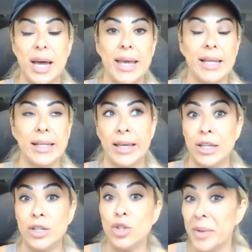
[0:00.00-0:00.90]
diet,
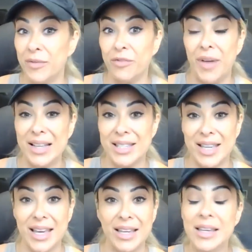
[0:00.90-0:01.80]
like intermittent
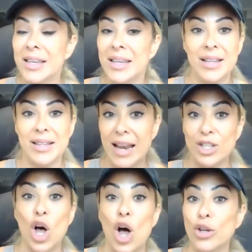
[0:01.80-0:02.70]
fasting. That
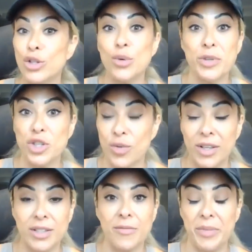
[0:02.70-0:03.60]
is also
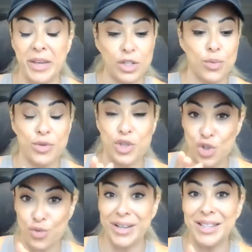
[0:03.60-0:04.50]
restrictive because you're
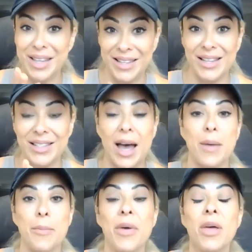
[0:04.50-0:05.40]
restricting the
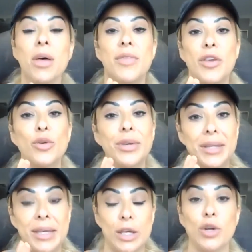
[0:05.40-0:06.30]
time that you
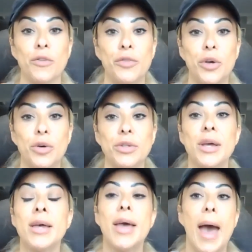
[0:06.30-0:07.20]
can eat your food.
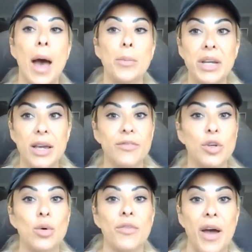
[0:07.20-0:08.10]
How many of
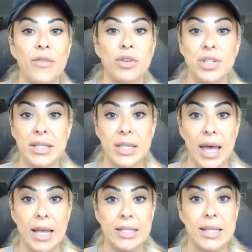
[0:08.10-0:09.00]
you have ever done
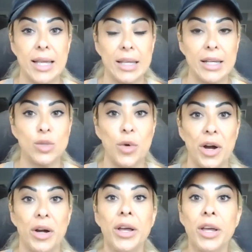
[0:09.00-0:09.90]
diets like this
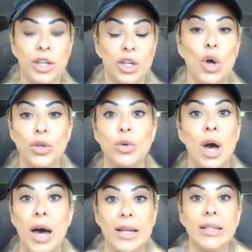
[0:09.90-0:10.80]
where, you
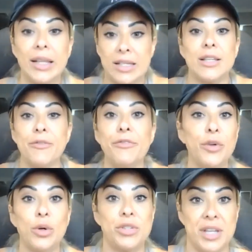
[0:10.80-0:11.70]
got a list of
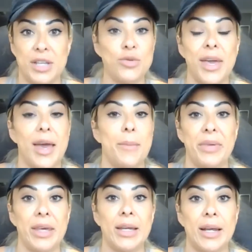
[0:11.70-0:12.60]
foods that you can't
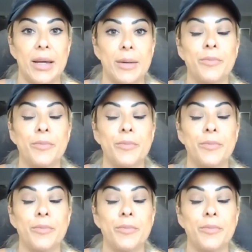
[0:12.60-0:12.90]
be eating?